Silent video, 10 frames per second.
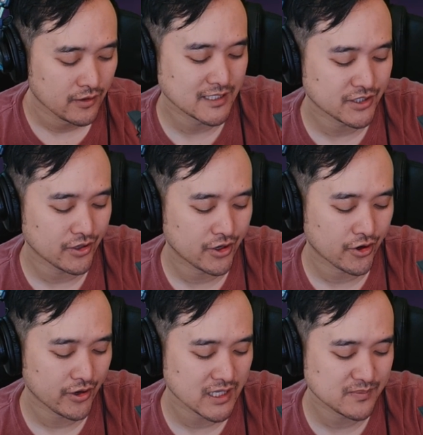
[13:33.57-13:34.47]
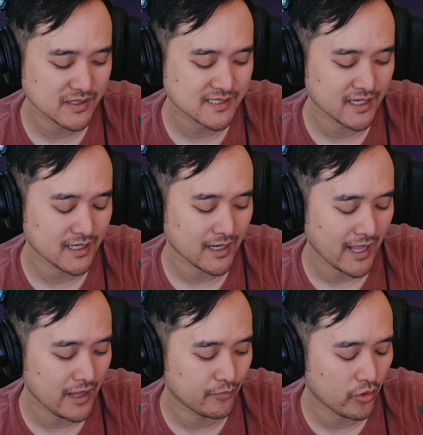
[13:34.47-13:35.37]
Legendary Curry has been sitting at
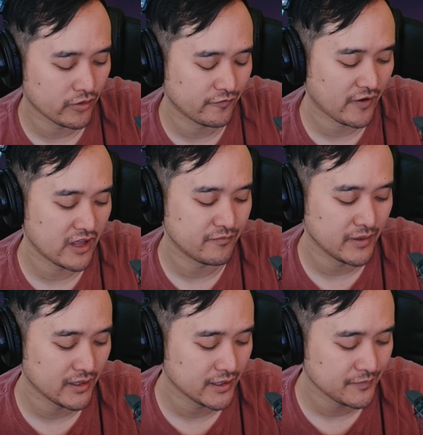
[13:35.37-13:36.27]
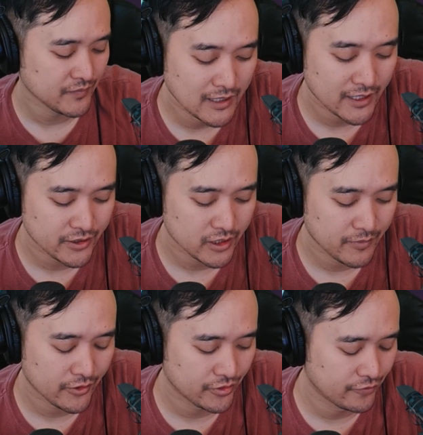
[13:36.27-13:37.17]
8.5 million, Leonard
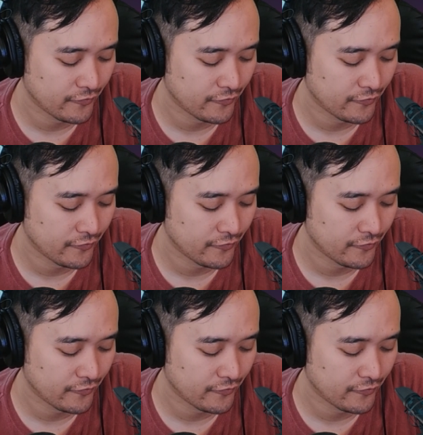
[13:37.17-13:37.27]
about